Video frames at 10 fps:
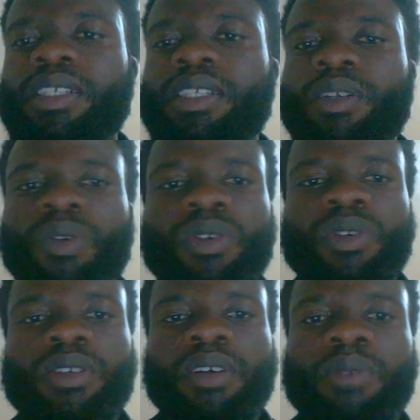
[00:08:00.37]
record
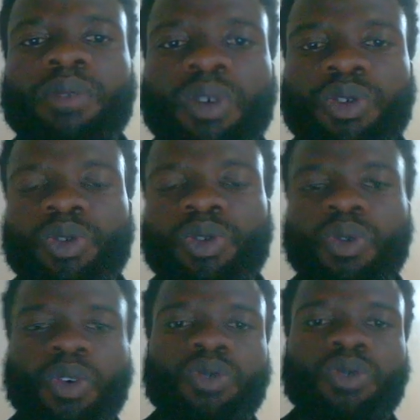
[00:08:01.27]
belongs to
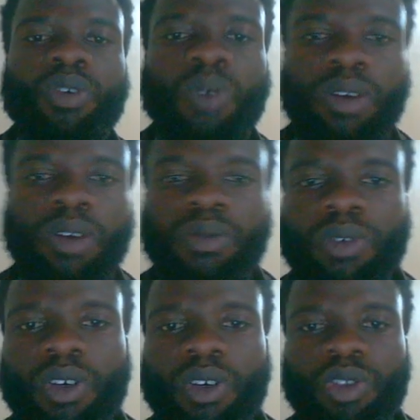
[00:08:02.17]
only one
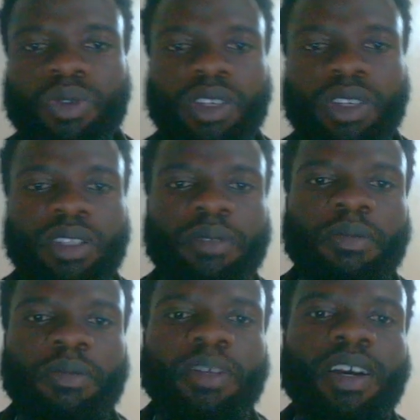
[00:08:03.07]
student.
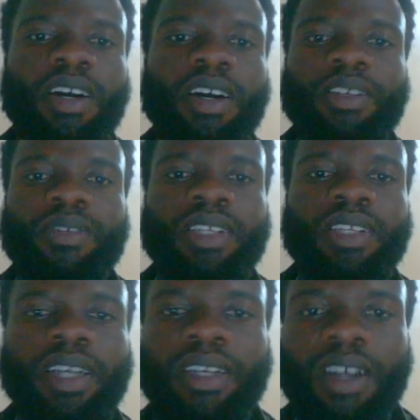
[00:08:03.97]
A student
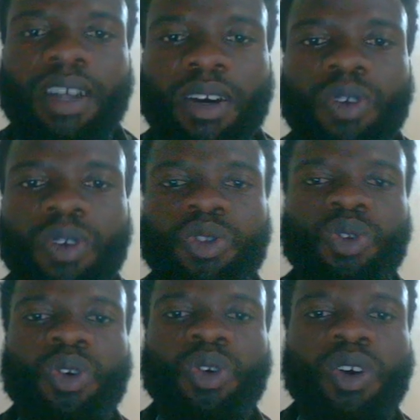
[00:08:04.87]
can also
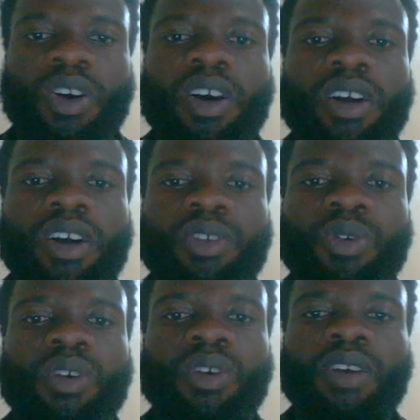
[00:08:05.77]
as well
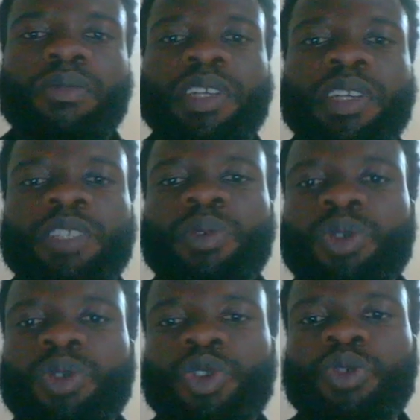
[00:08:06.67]
have multiple
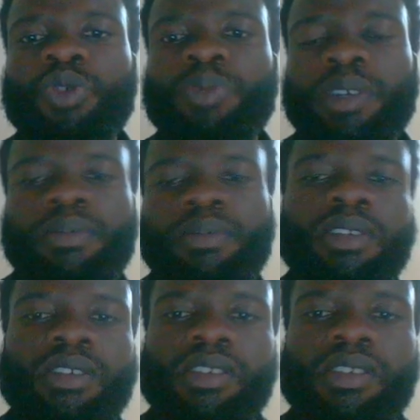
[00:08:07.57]
tuition
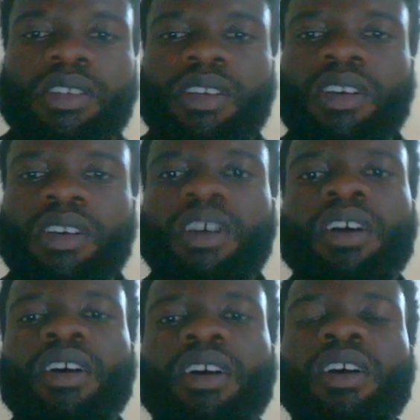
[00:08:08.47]
payments,
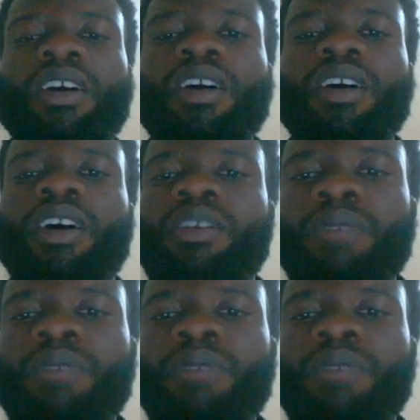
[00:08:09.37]
and